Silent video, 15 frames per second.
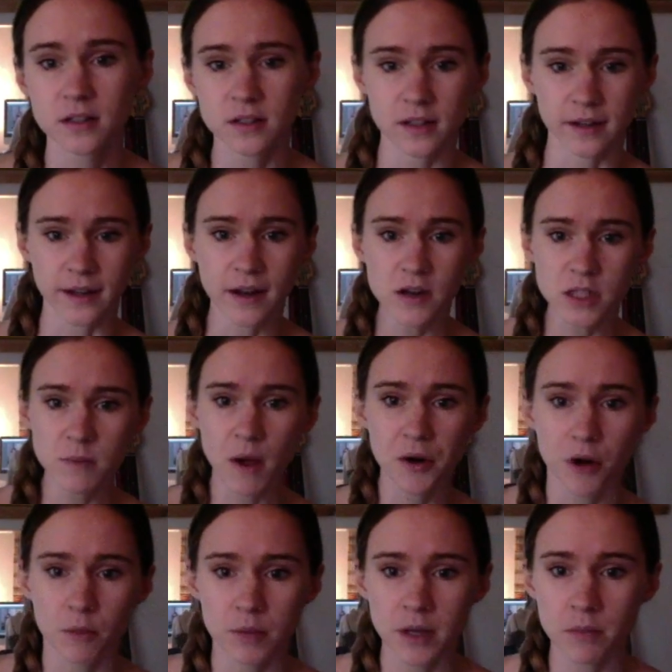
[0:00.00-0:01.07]
that cares about all
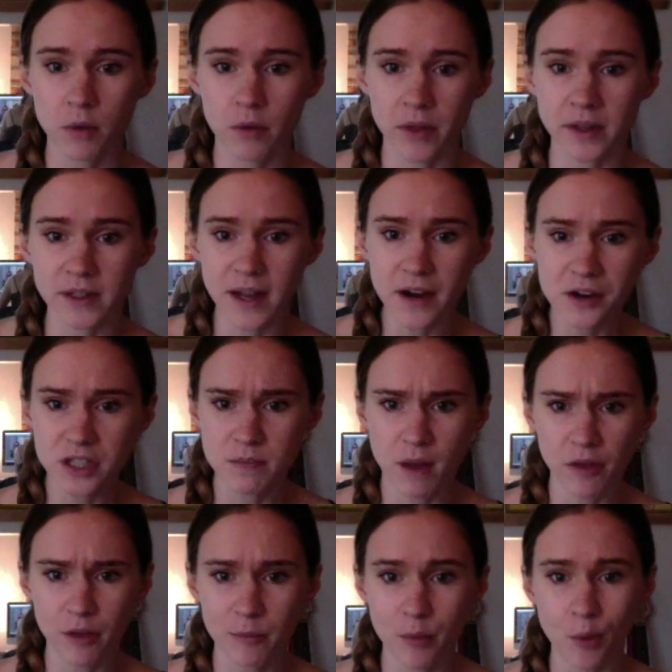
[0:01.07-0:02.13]
people, that cares about
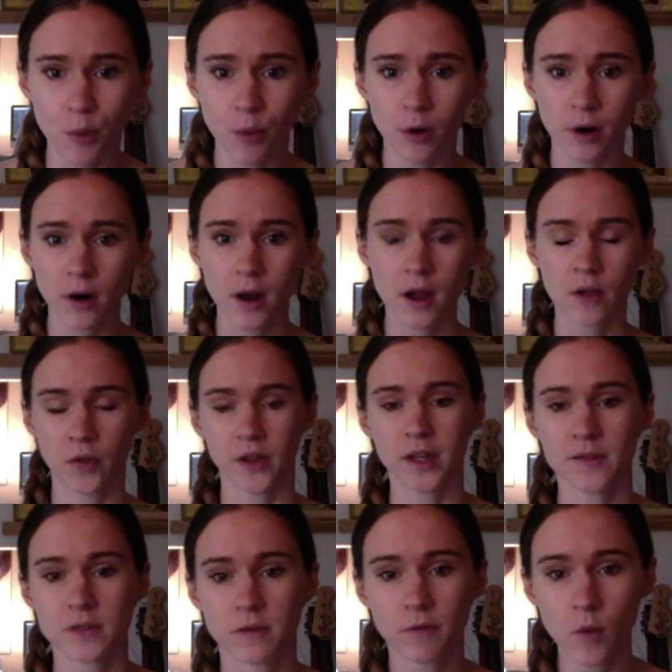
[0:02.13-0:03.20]
the poor, that
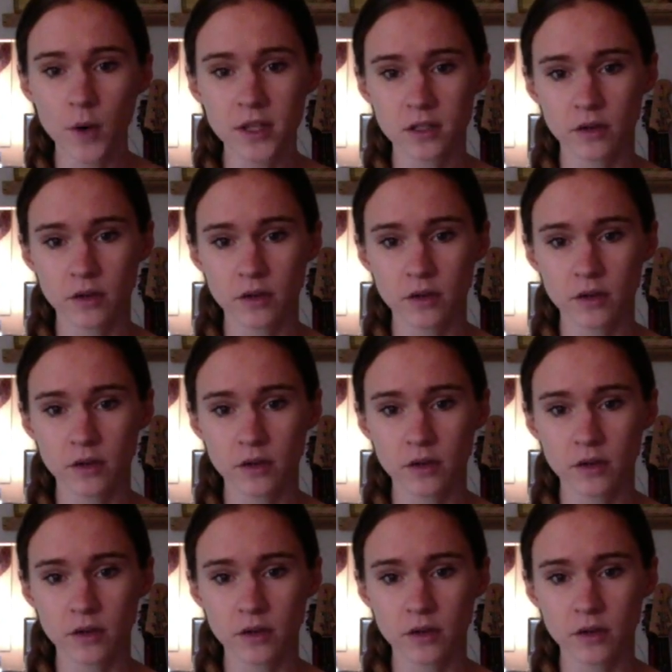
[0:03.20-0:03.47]
gives a voice to